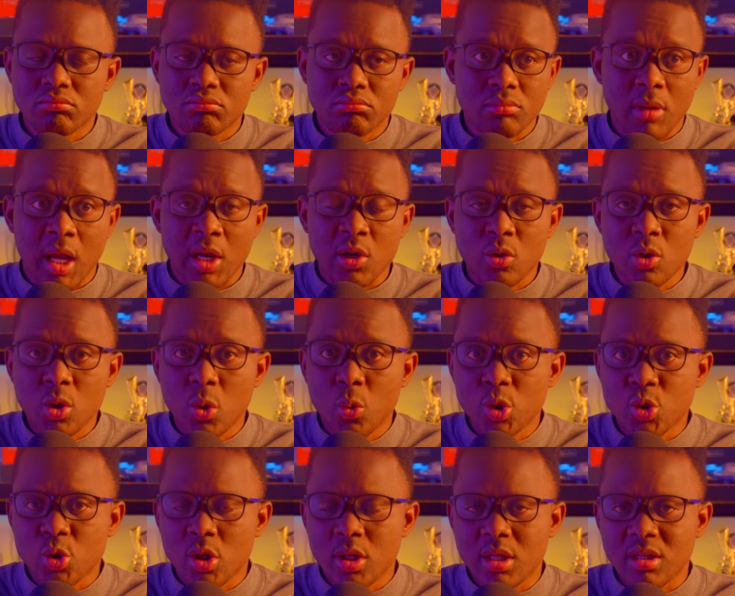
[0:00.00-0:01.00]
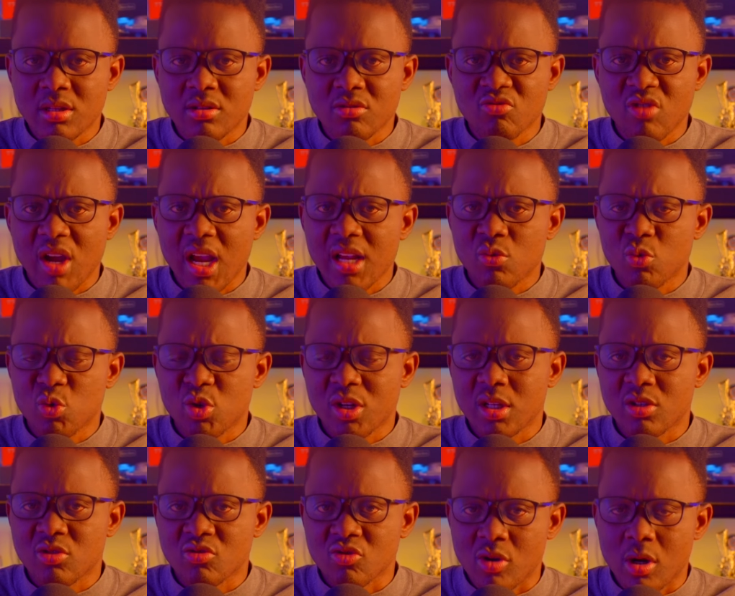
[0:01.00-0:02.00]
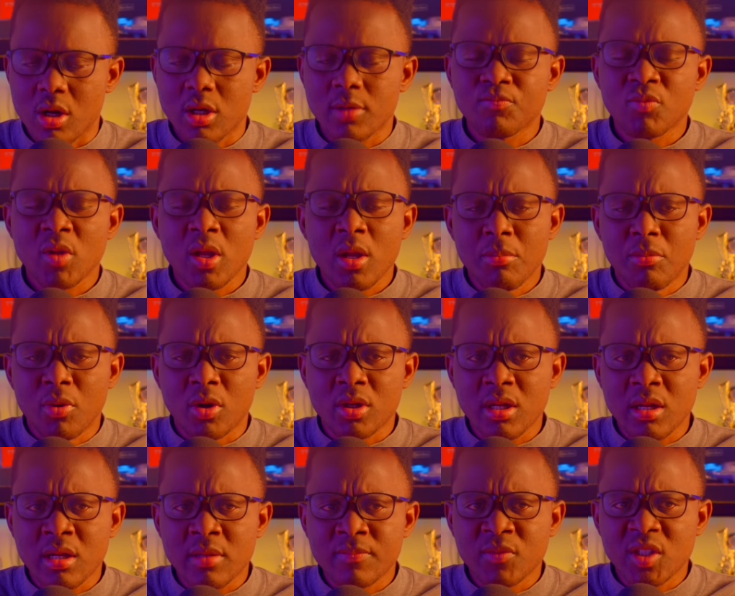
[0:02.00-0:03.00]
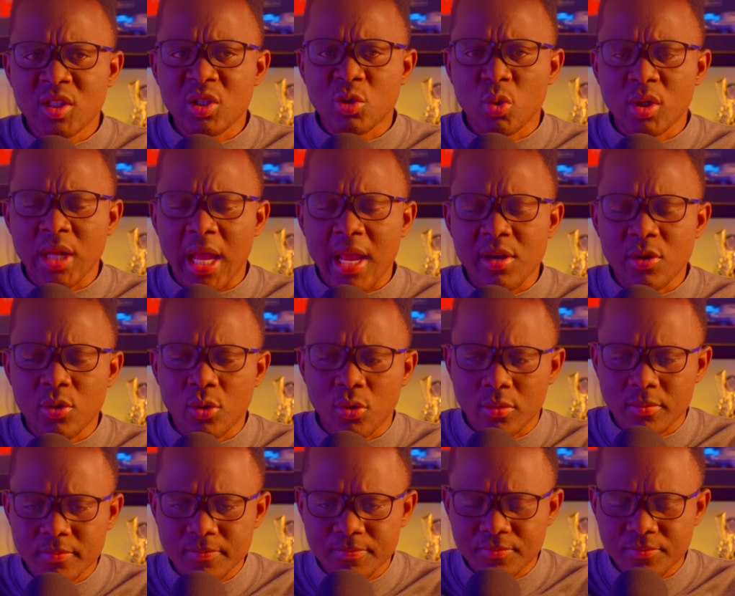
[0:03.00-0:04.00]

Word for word: I don't know which one is right, which one is wrong, but this is what I know.